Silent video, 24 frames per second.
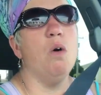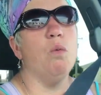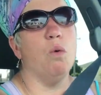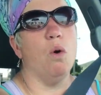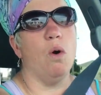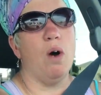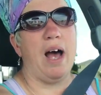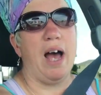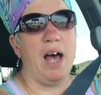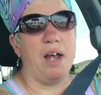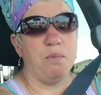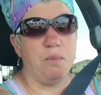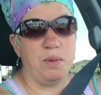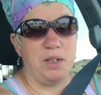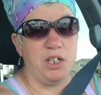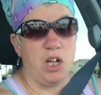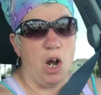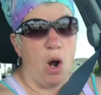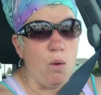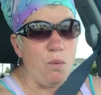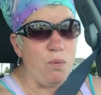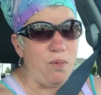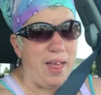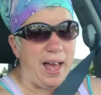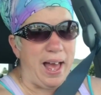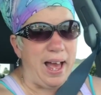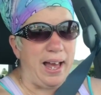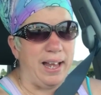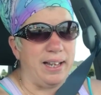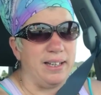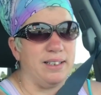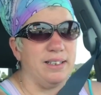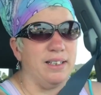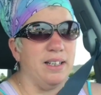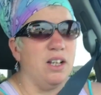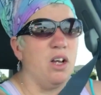Well, had we known
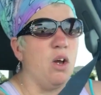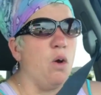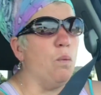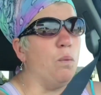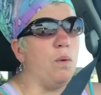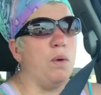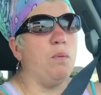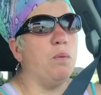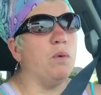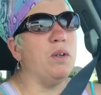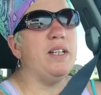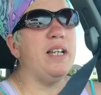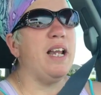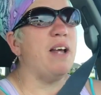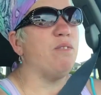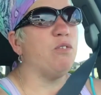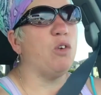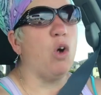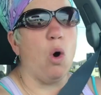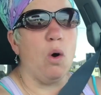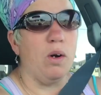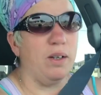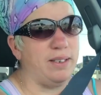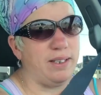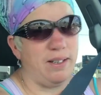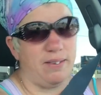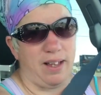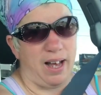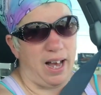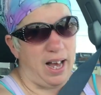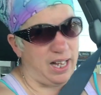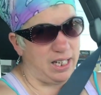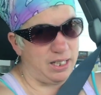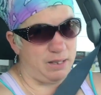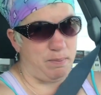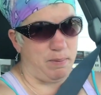that, we wouldn't have gone to the
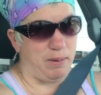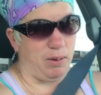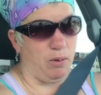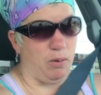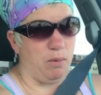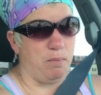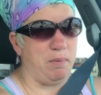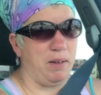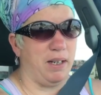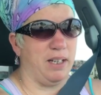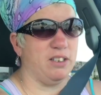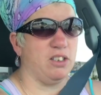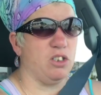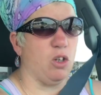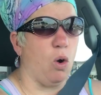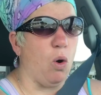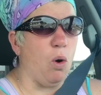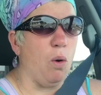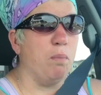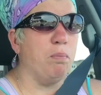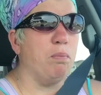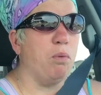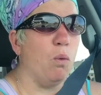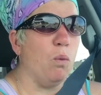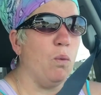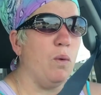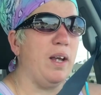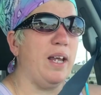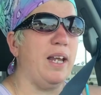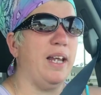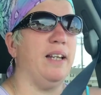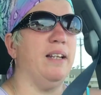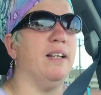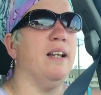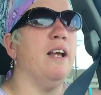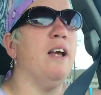hospital, because the whole
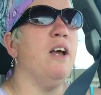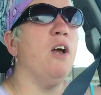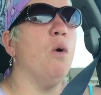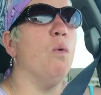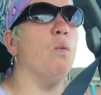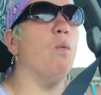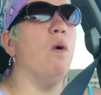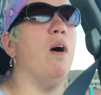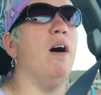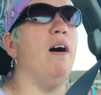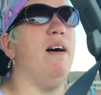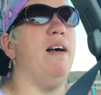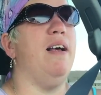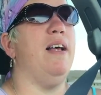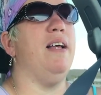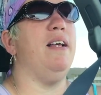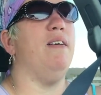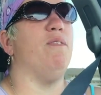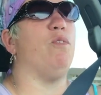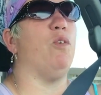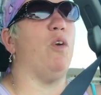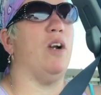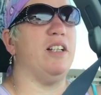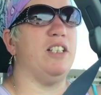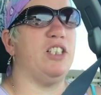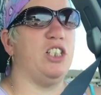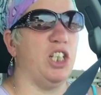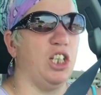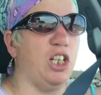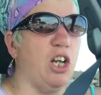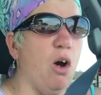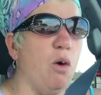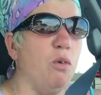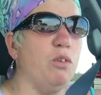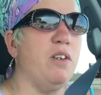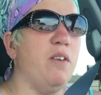point for us to
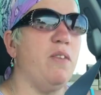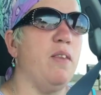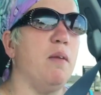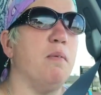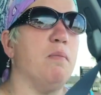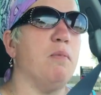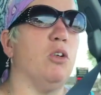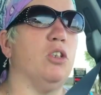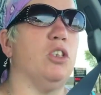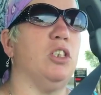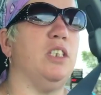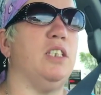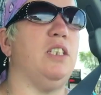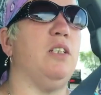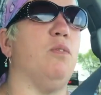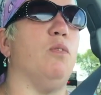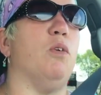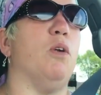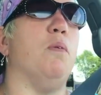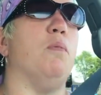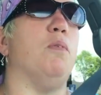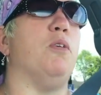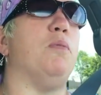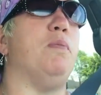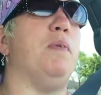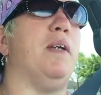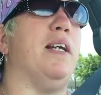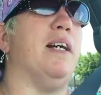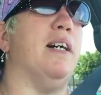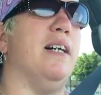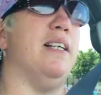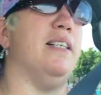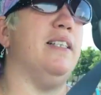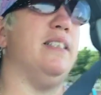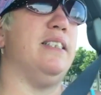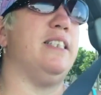go to the emergency room was
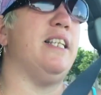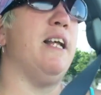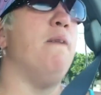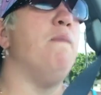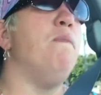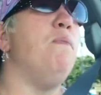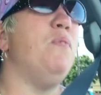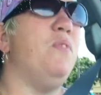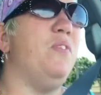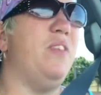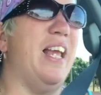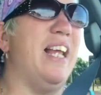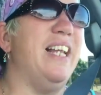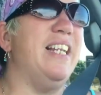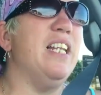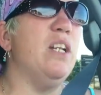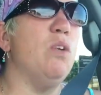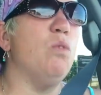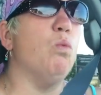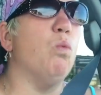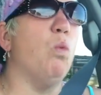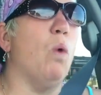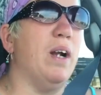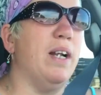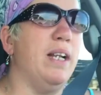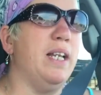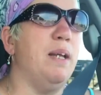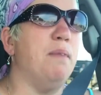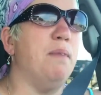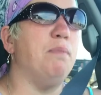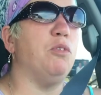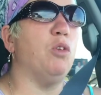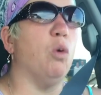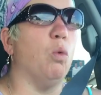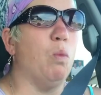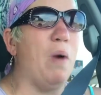because they didn't want
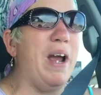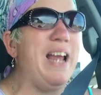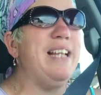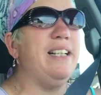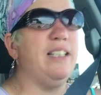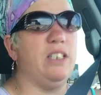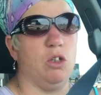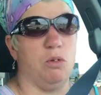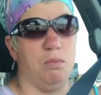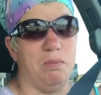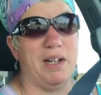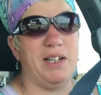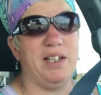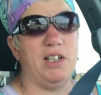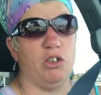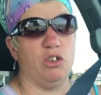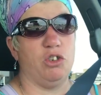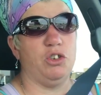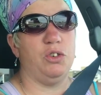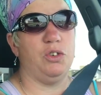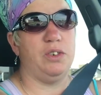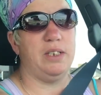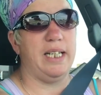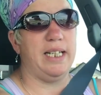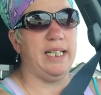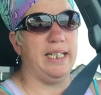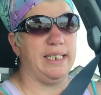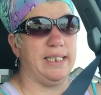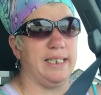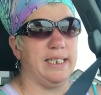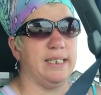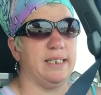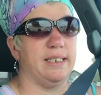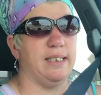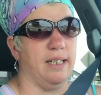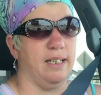him to wait till Monday or Tuesday to
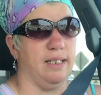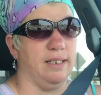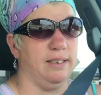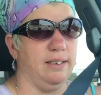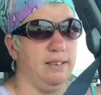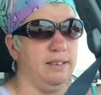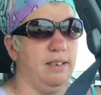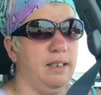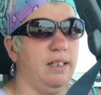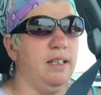get this done.